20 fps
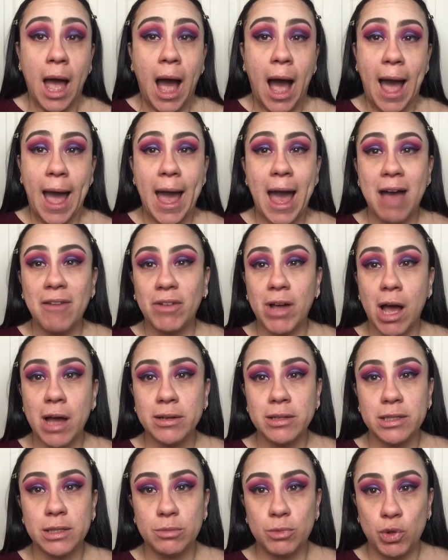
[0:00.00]
I have
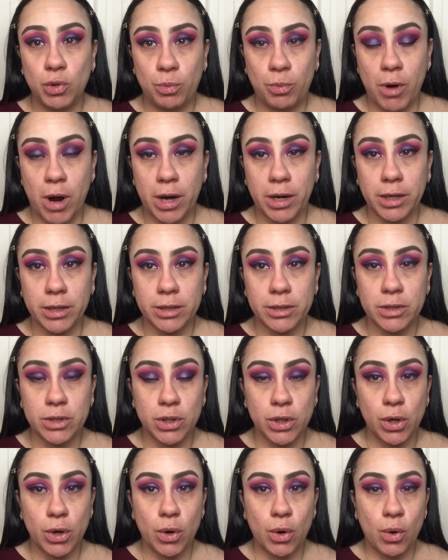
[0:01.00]
gotten some new products.
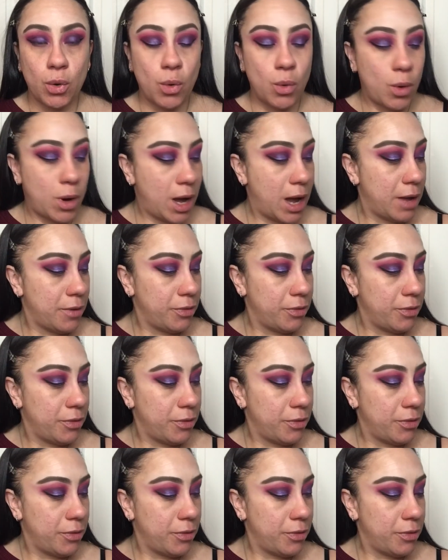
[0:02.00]
So